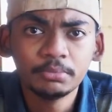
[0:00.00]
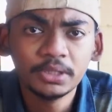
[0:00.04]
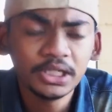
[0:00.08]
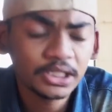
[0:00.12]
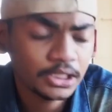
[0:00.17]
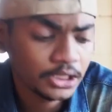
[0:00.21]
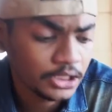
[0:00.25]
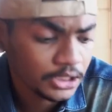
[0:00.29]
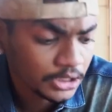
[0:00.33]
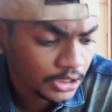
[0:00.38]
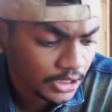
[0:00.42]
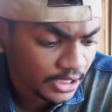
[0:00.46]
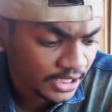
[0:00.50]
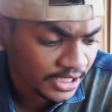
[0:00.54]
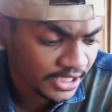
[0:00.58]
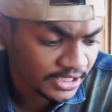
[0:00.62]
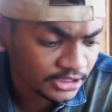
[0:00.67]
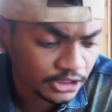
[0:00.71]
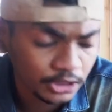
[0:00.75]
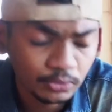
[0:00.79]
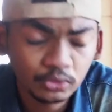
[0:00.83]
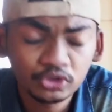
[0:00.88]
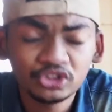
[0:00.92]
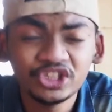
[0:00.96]
But
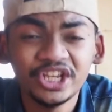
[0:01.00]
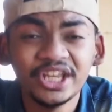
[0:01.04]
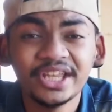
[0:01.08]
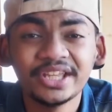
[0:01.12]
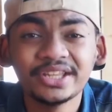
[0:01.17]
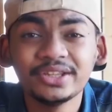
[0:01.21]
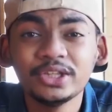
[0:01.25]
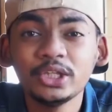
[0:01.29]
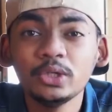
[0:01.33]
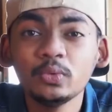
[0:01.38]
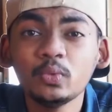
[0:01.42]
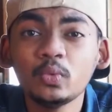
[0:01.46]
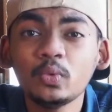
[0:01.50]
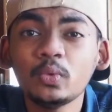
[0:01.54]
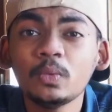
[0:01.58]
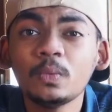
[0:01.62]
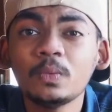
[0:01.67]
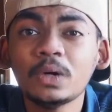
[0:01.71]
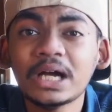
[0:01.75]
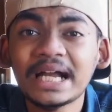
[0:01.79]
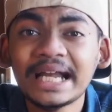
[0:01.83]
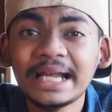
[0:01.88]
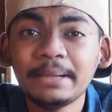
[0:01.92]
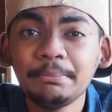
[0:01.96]
as I was saying, the
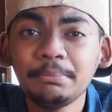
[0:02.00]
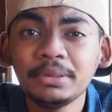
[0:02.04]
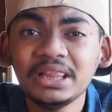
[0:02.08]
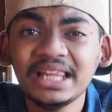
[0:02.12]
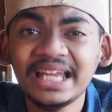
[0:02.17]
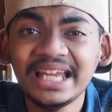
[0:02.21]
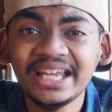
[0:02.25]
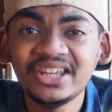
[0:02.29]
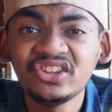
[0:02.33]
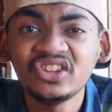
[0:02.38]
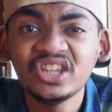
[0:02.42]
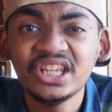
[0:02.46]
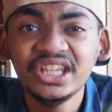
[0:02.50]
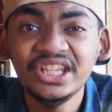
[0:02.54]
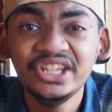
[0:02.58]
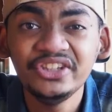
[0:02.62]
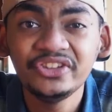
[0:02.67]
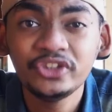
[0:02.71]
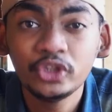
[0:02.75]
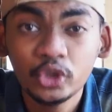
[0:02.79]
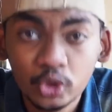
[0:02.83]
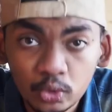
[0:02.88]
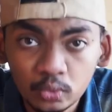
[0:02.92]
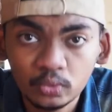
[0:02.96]
Apple
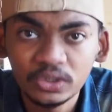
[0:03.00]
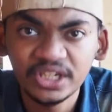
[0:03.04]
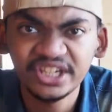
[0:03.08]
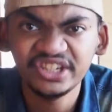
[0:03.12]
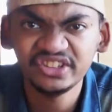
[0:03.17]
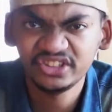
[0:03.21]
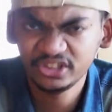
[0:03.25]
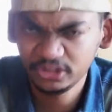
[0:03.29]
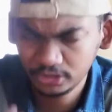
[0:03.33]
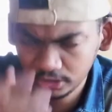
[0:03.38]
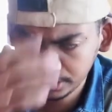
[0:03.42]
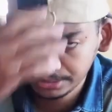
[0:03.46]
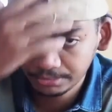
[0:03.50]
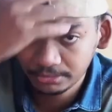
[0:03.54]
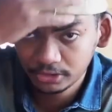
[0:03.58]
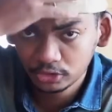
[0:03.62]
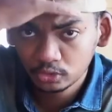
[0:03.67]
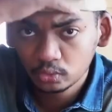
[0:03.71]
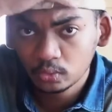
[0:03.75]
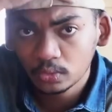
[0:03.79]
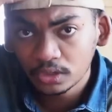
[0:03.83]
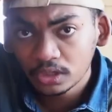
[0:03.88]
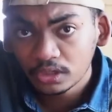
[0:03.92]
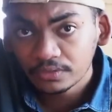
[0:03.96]
SE2, ladies and gentlemen,
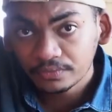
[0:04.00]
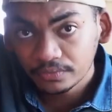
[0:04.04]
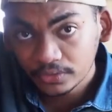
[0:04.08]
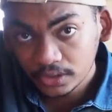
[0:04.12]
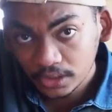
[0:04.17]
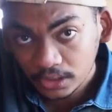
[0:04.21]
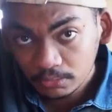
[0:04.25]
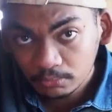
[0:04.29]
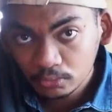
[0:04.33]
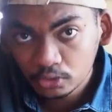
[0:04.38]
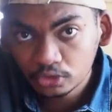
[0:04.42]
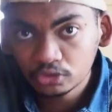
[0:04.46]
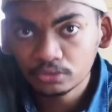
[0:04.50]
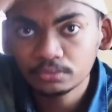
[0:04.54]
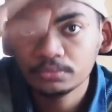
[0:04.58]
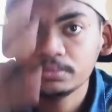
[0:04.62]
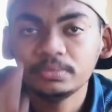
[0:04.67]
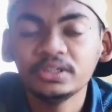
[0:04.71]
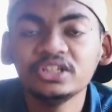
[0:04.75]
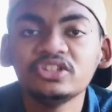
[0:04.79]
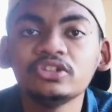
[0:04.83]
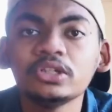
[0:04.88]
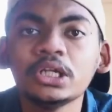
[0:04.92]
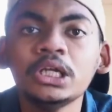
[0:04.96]
is one of the most
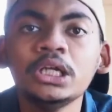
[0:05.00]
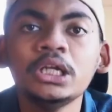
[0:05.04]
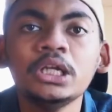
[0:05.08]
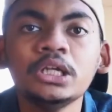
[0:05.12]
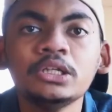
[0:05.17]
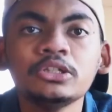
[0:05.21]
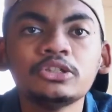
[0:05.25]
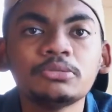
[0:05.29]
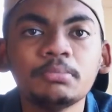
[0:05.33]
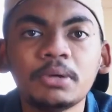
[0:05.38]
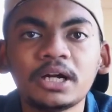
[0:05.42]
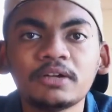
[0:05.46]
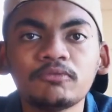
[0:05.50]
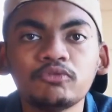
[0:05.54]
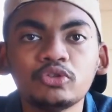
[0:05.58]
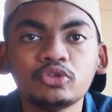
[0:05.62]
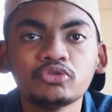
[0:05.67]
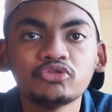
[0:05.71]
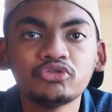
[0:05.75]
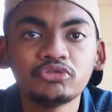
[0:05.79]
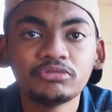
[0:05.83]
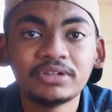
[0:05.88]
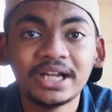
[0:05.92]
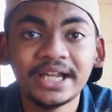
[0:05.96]
best
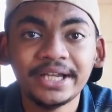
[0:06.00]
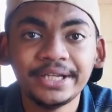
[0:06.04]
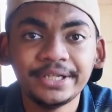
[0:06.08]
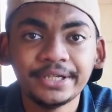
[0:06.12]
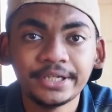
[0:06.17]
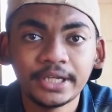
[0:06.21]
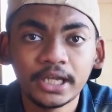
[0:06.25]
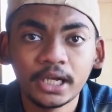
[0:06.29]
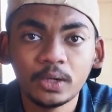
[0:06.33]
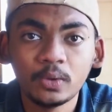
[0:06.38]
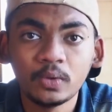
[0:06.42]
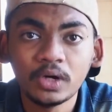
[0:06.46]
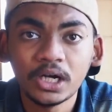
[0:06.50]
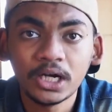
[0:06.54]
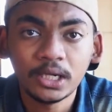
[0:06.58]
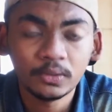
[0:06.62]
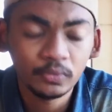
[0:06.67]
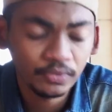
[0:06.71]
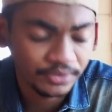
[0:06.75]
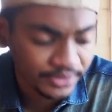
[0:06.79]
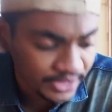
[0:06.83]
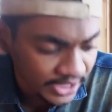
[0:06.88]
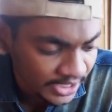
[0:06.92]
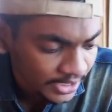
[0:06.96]
smartphones right now
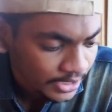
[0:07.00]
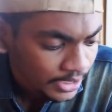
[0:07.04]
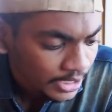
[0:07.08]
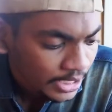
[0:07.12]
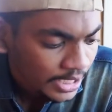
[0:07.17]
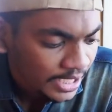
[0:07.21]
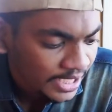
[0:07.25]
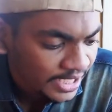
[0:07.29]
out there.